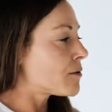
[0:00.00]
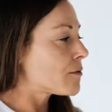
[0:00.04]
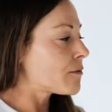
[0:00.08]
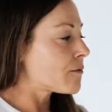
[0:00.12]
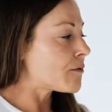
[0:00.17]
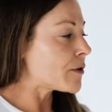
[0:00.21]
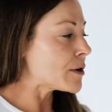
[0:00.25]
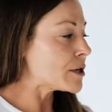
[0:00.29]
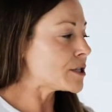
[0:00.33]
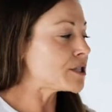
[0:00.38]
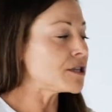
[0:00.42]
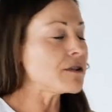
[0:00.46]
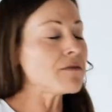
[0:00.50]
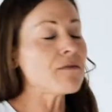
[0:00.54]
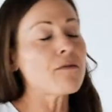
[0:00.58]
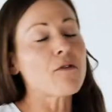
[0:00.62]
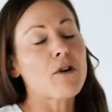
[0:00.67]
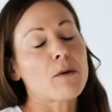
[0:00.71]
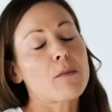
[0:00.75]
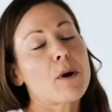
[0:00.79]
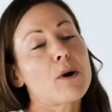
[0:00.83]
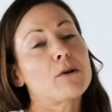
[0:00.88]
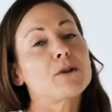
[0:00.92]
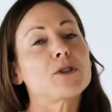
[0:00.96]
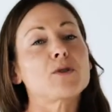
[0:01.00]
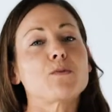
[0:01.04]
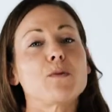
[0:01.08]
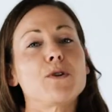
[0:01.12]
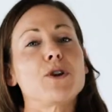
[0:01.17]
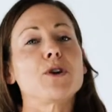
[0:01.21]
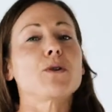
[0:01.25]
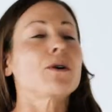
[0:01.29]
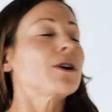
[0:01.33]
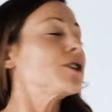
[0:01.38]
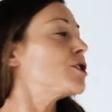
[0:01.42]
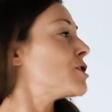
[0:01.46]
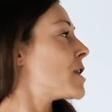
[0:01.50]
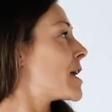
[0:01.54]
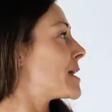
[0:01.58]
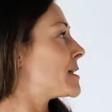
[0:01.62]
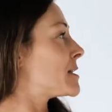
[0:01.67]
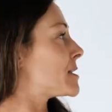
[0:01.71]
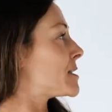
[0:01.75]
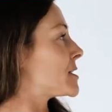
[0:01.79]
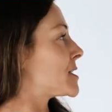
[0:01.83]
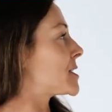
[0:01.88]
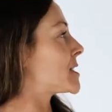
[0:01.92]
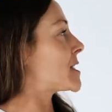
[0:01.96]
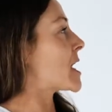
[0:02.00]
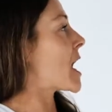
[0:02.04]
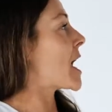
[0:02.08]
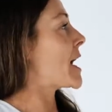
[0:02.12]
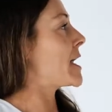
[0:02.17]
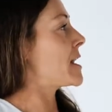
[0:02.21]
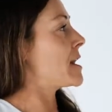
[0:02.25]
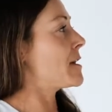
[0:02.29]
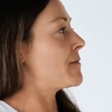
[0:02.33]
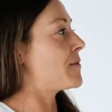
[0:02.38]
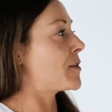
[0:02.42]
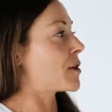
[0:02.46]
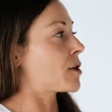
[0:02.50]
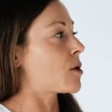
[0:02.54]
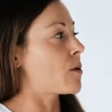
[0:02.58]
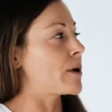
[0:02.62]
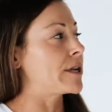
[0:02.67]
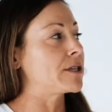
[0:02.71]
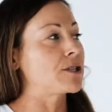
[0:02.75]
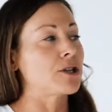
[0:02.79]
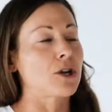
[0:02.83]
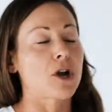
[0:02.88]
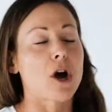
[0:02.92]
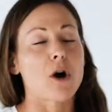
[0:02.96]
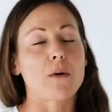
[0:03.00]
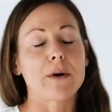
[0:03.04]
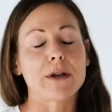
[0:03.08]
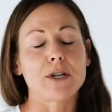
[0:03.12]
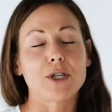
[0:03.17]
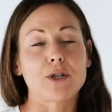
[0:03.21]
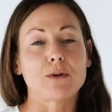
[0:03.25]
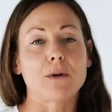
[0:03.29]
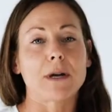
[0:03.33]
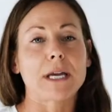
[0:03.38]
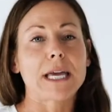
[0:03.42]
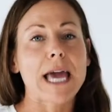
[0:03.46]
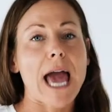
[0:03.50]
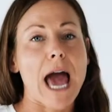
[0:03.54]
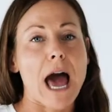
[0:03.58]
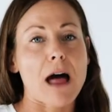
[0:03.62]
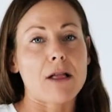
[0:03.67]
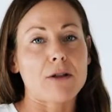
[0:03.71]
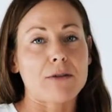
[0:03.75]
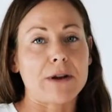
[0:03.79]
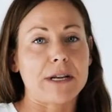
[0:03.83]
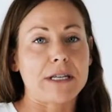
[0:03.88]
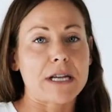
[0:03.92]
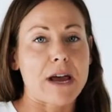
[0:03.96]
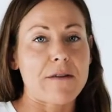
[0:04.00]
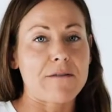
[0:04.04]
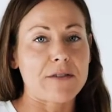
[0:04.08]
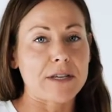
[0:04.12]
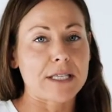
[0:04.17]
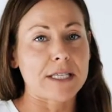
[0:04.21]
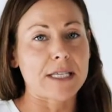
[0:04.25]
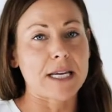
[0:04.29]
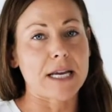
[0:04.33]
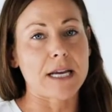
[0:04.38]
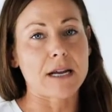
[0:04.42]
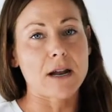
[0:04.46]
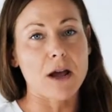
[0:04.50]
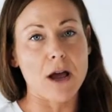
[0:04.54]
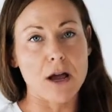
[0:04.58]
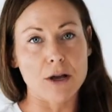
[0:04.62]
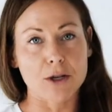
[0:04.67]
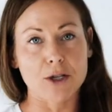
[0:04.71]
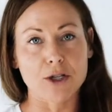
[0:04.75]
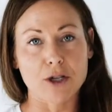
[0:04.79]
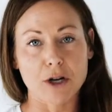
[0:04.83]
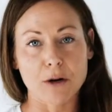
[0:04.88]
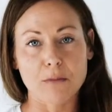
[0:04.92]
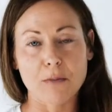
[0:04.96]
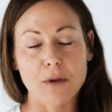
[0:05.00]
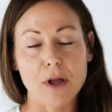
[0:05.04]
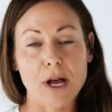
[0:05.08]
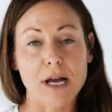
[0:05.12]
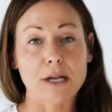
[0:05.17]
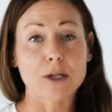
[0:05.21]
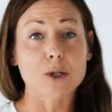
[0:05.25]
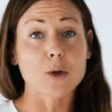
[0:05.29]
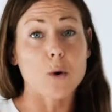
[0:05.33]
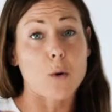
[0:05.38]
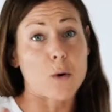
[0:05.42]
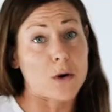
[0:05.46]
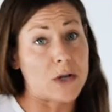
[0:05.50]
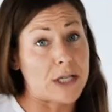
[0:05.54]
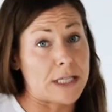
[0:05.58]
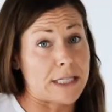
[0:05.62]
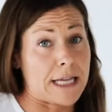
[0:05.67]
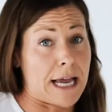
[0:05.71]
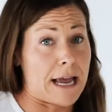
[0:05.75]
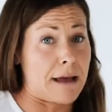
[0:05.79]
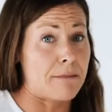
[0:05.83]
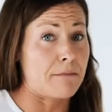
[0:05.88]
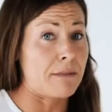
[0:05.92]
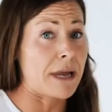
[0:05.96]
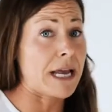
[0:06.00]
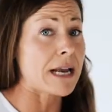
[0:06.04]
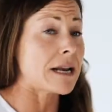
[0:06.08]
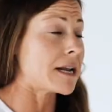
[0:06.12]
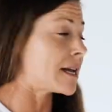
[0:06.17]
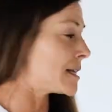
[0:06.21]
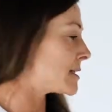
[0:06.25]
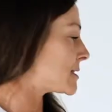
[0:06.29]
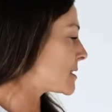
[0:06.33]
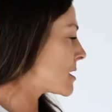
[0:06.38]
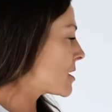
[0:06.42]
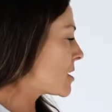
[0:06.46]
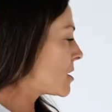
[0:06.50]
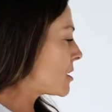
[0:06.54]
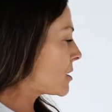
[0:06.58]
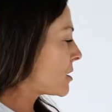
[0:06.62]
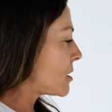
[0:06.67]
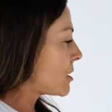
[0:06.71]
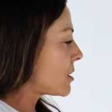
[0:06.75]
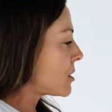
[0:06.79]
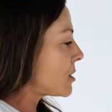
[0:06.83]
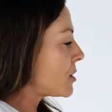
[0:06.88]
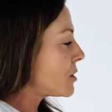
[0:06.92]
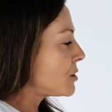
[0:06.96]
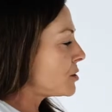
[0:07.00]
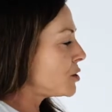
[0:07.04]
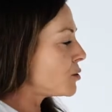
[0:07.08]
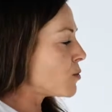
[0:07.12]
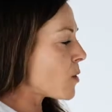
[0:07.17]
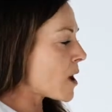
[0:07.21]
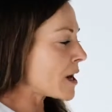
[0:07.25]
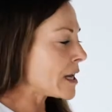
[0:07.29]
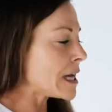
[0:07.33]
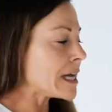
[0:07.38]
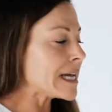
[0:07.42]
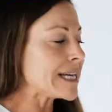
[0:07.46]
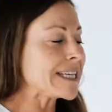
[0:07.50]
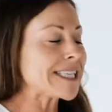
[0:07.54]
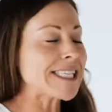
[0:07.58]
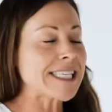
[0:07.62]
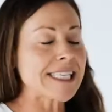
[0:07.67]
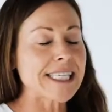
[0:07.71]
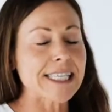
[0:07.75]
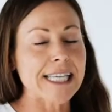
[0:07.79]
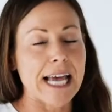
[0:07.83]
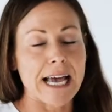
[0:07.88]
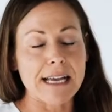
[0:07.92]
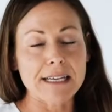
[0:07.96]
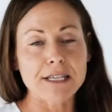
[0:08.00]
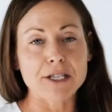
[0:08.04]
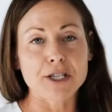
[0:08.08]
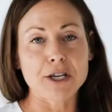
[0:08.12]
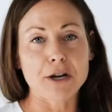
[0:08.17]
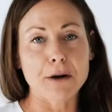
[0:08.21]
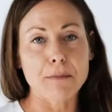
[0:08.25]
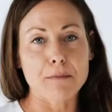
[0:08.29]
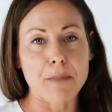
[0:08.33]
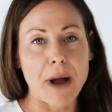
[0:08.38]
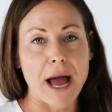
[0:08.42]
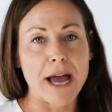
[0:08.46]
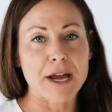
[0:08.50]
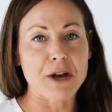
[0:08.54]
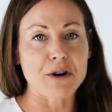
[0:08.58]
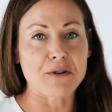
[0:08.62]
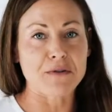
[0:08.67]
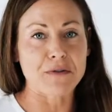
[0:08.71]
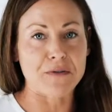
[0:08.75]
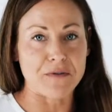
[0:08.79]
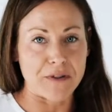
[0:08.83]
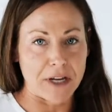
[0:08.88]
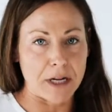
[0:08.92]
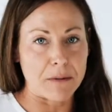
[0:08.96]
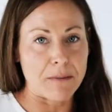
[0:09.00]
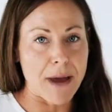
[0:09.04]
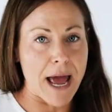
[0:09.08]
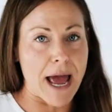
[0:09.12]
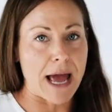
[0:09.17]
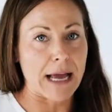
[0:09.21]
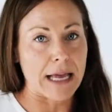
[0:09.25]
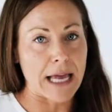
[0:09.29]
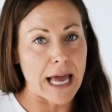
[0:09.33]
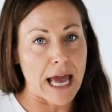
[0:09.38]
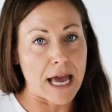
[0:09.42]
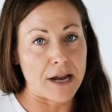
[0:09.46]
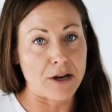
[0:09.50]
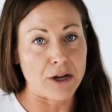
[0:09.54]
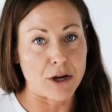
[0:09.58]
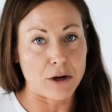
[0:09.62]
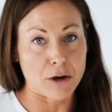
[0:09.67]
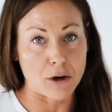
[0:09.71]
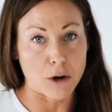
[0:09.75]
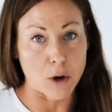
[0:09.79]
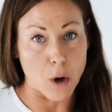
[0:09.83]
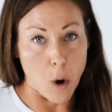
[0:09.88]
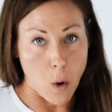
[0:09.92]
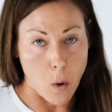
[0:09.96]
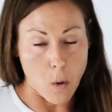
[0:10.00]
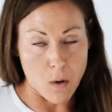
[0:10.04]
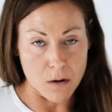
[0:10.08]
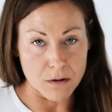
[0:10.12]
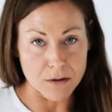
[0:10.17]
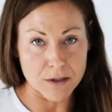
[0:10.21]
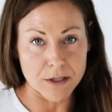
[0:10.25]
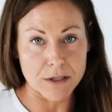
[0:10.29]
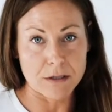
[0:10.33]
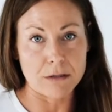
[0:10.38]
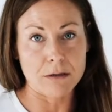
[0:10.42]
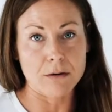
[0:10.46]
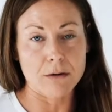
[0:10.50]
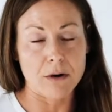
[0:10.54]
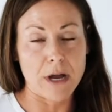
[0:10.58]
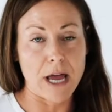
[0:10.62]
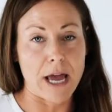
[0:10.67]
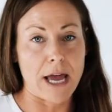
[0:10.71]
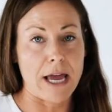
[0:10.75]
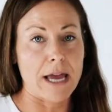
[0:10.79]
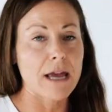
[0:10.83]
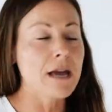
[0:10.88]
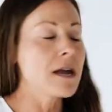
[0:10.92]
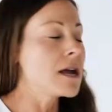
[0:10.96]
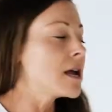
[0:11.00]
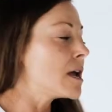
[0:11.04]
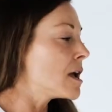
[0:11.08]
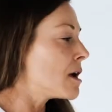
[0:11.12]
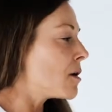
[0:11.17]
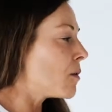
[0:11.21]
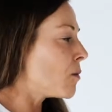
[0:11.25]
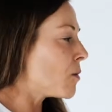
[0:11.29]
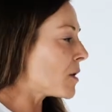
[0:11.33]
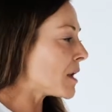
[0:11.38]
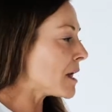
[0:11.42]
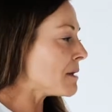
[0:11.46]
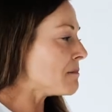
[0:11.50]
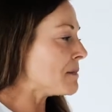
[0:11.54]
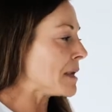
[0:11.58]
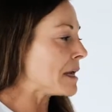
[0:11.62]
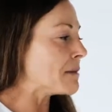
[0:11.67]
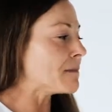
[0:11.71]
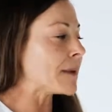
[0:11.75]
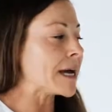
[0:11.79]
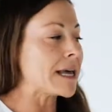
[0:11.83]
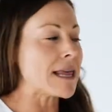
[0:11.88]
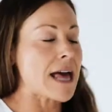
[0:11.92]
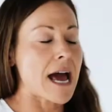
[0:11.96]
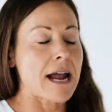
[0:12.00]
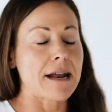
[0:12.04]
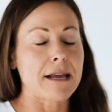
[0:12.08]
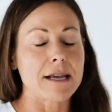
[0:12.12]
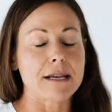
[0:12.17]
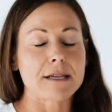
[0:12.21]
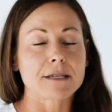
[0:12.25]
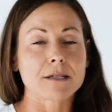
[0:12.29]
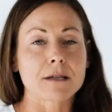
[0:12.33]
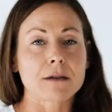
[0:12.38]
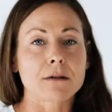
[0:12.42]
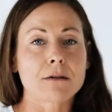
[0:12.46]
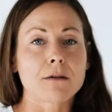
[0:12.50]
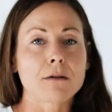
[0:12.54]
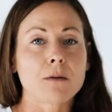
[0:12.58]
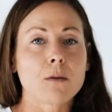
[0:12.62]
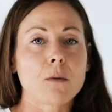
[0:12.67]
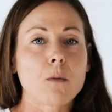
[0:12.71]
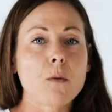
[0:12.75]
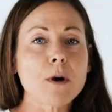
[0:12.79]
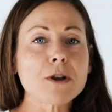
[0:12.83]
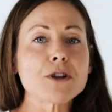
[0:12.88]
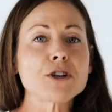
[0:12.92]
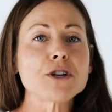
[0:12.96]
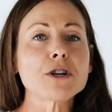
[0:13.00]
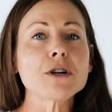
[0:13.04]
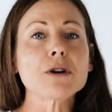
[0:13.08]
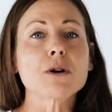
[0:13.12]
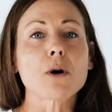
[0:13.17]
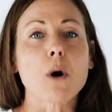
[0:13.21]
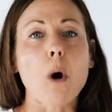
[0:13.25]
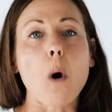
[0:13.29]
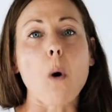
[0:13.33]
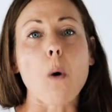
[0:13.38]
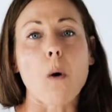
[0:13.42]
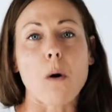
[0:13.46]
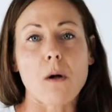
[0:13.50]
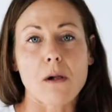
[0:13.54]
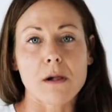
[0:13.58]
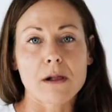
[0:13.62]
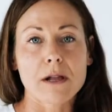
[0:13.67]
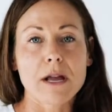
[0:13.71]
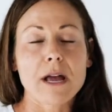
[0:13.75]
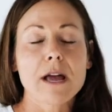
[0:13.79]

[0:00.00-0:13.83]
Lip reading: First and foremost, when you are trying to decide if you're going to go into a calorie deficit, a surplus, or stay at maintenance, you want to assess your biofeedback and your goals, okay? What I mean by that is, what's your goal?